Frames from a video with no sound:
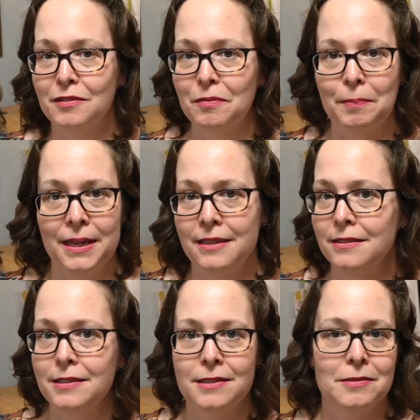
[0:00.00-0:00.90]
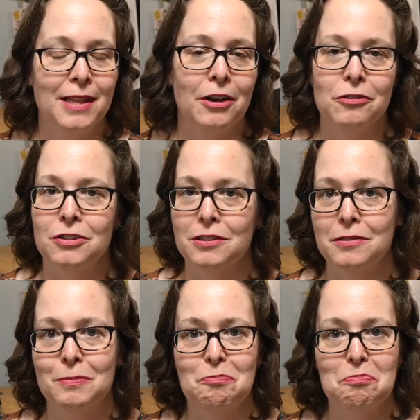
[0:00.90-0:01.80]
of pins that are
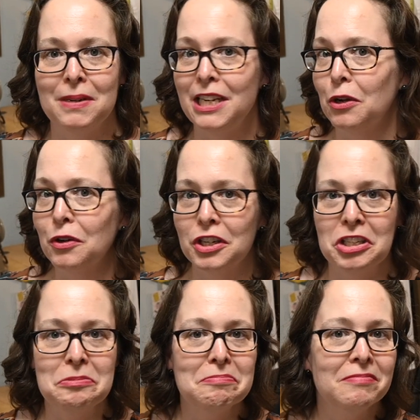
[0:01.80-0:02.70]
just mediocre,